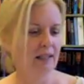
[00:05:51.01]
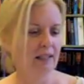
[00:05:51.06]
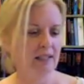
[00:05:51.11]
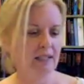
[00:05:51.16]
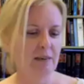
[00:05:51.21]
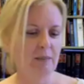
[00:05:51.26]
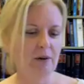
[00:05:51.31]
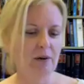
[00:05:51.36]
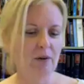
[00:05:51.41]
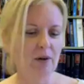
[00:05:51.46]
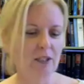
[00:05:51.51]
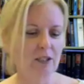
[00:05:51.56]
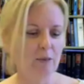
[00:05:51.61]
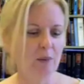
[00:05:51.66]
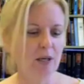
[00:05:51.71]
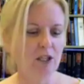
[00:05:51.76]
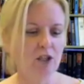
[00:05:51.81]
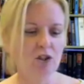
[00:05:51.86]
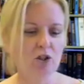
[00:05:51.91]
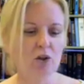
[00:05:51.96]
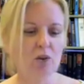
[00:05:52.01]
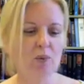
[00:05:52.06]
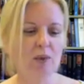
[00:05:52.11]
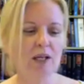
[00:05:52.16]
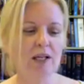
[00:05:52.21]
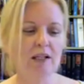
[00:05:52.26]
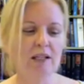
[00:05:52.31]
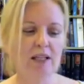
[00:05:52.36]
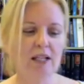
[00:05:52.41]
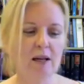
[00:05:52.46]
Democrats make sure we
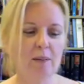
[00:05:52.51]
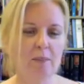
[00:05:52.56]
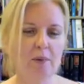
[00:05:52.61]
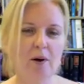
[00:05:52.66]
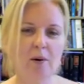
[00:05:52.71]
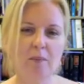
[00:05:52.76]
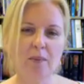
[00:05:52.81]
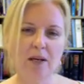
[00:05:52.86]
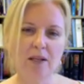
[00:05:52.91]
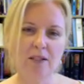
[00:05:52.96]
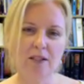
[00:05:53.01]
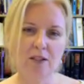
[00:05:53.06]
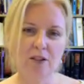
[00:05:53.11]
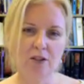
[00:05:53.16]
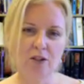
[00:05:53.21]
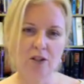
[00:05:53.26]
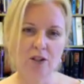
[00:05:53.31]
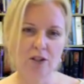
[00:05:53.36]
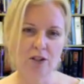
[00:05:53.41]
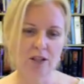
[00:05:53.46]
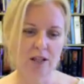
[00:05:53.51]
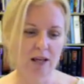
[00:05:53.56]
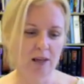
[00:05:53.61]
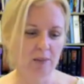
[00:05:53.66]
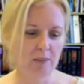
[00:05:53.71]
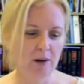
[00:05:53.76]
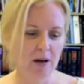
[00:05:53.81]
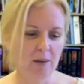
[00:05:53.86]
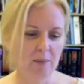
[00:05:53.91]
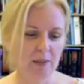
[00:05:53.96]
clean up our messes just like
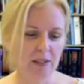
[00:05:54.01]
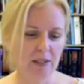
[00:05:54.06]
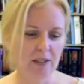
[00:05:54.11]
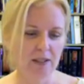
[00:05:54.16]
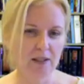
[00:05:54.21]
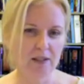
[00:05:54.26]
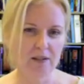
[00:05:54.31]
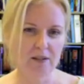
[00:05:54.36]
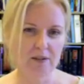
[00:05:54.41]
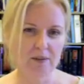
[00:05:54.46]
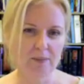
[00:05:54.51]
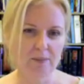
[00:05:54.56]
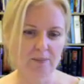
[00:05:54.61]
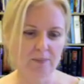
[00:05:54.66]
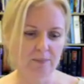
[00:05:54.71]
Mommy does.